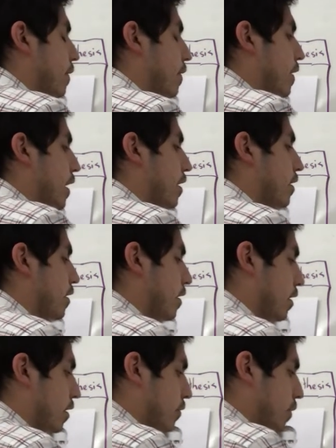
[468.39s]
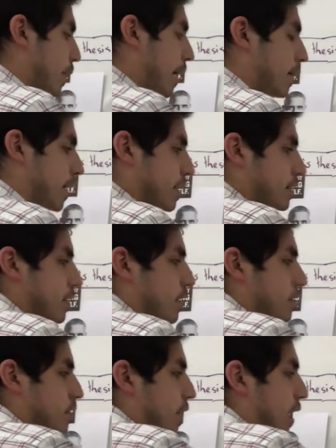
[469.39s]
that Republicans
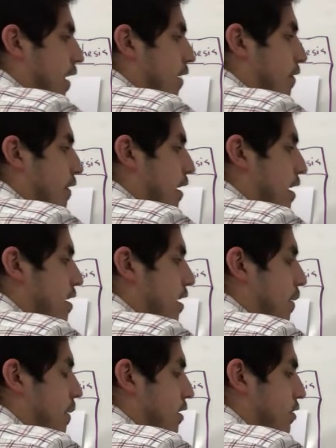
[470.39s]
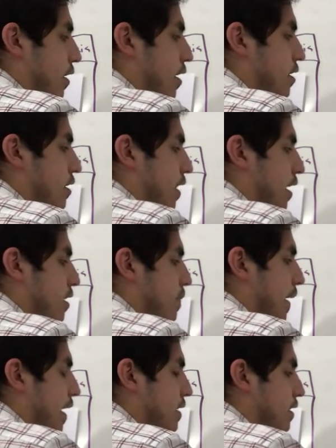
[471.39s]
also have a dominant strategy that is
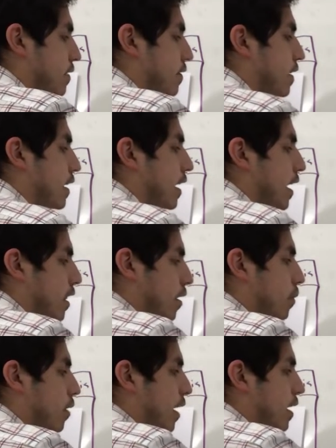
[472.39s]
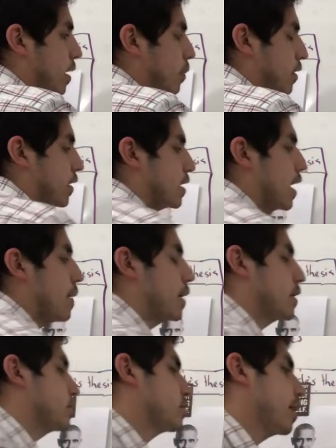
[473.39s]
passive, and then we'll end up with a
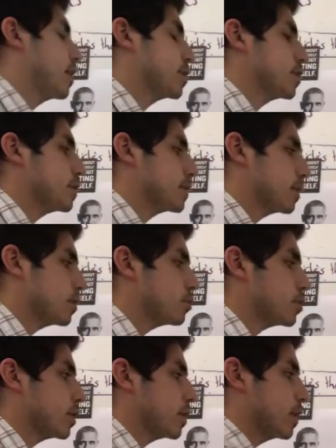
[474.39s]
dominant strategy solution.